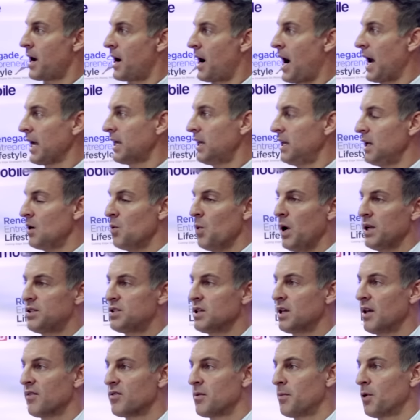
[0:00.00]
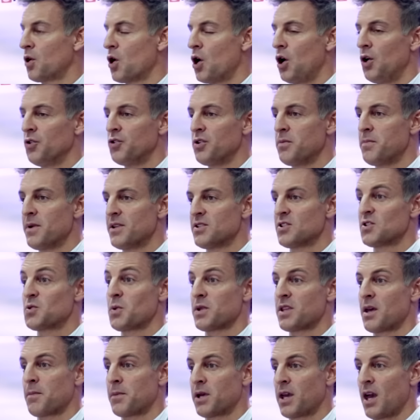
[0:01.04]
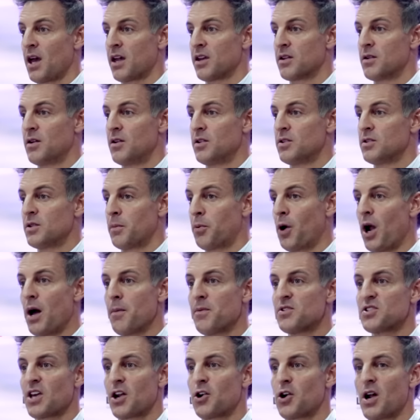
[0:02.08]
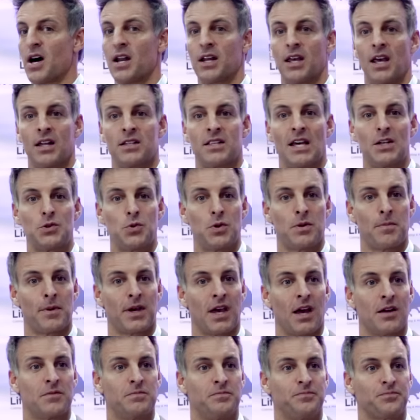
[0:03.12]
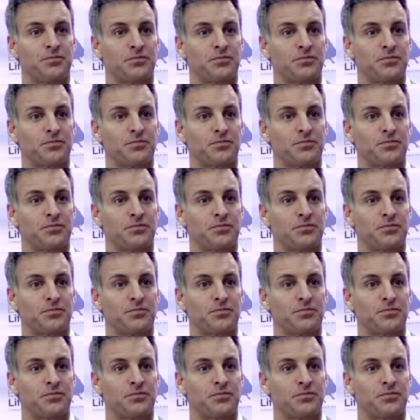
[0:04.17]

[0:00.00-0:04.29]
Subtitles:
I can't wait to give them a call and do business with them again. The problem is I don't know how to get in touch with them again